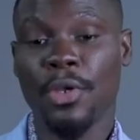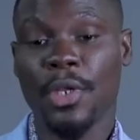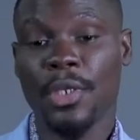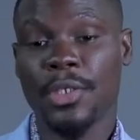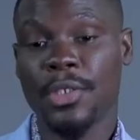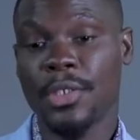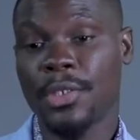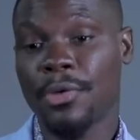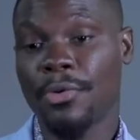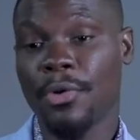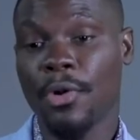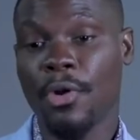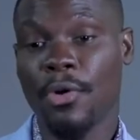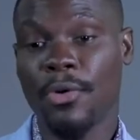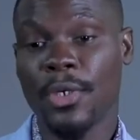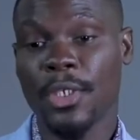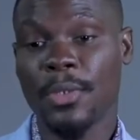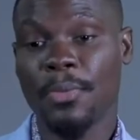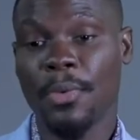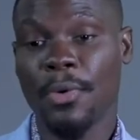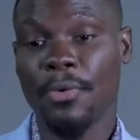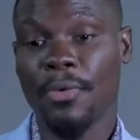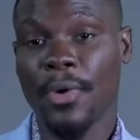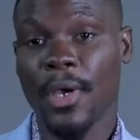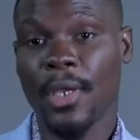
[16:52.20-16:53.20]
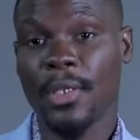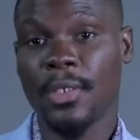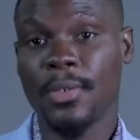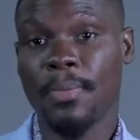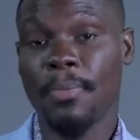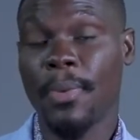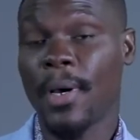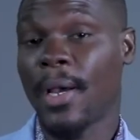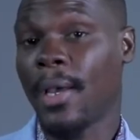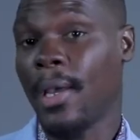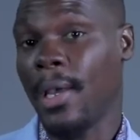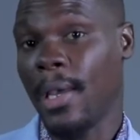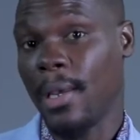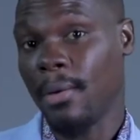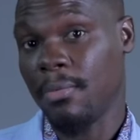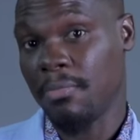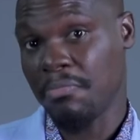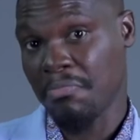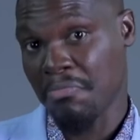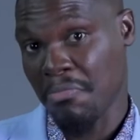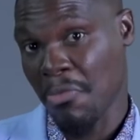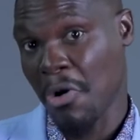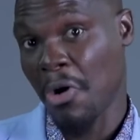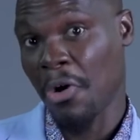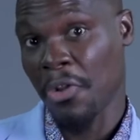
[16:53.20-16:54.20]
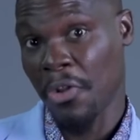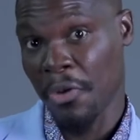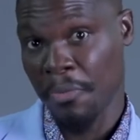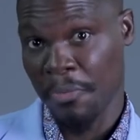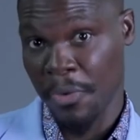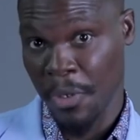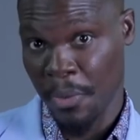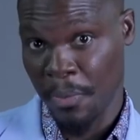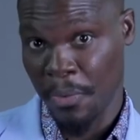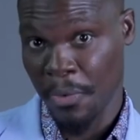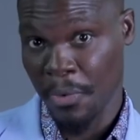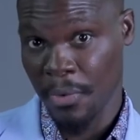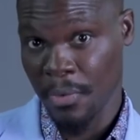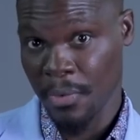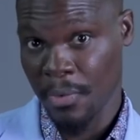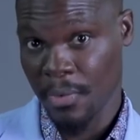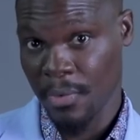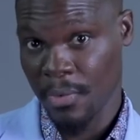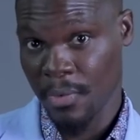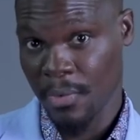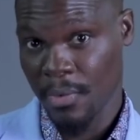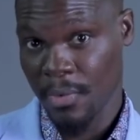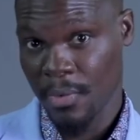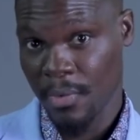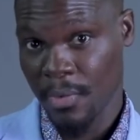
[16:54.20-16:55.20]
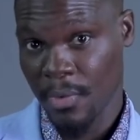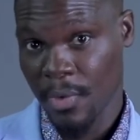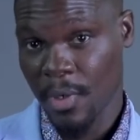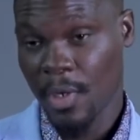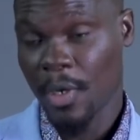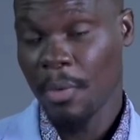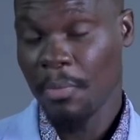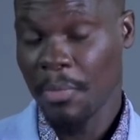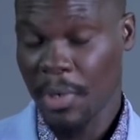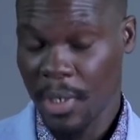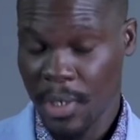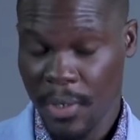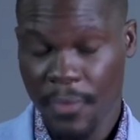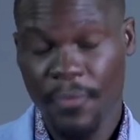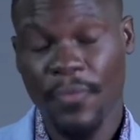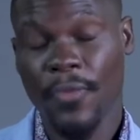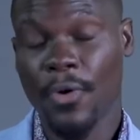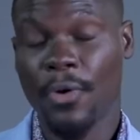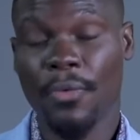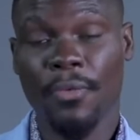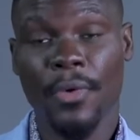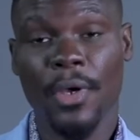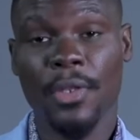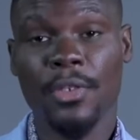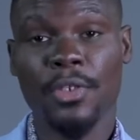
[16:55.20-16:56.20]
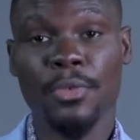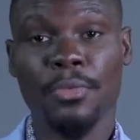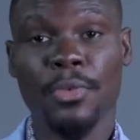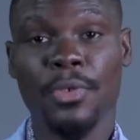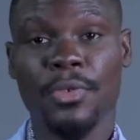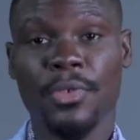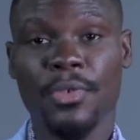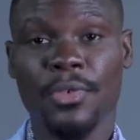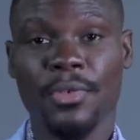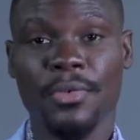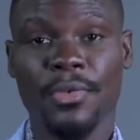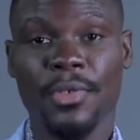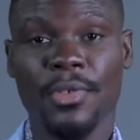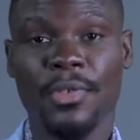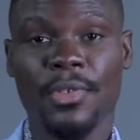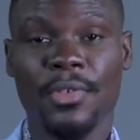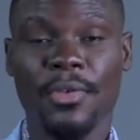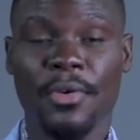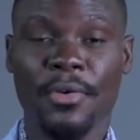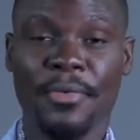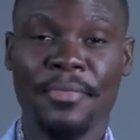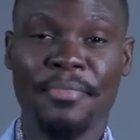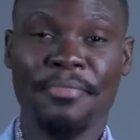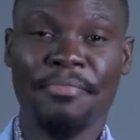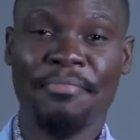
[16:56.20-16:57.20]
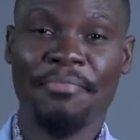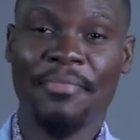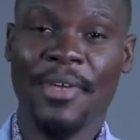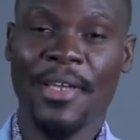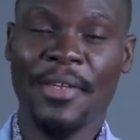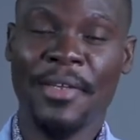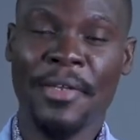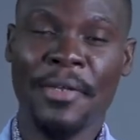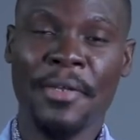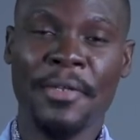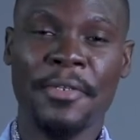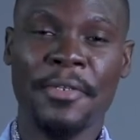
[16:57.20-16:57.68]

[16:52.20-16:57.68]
necessarily always be right by other people. But it felt right to me to do it, so I did